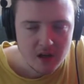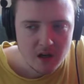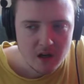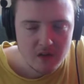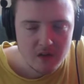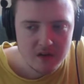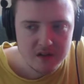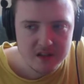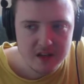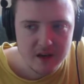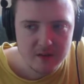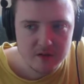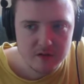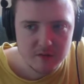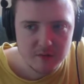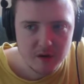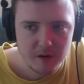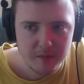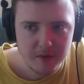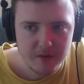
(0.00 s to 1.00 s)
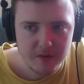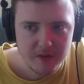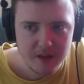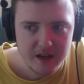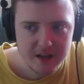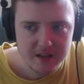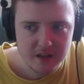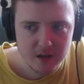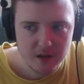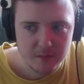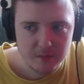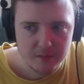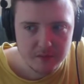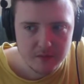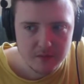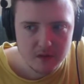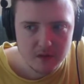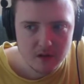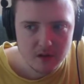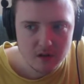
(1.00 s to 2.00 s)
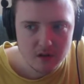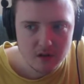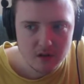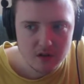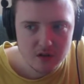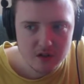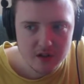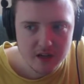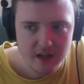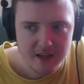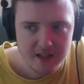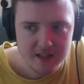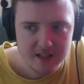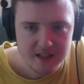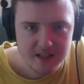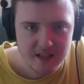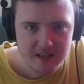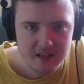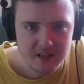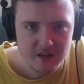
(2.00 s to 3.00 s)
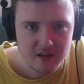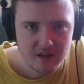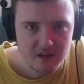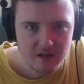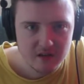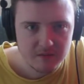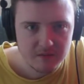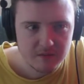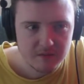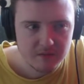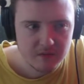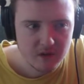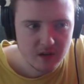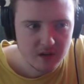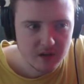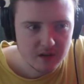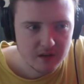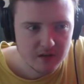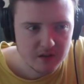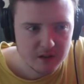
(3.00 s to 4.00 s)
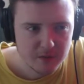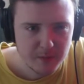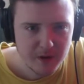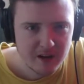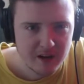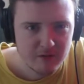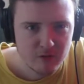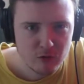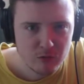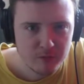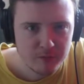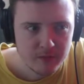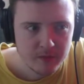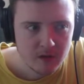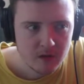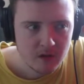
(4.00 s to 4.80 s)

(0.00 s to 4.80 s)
And those games remind me of that time, because she had a SNES in her spare room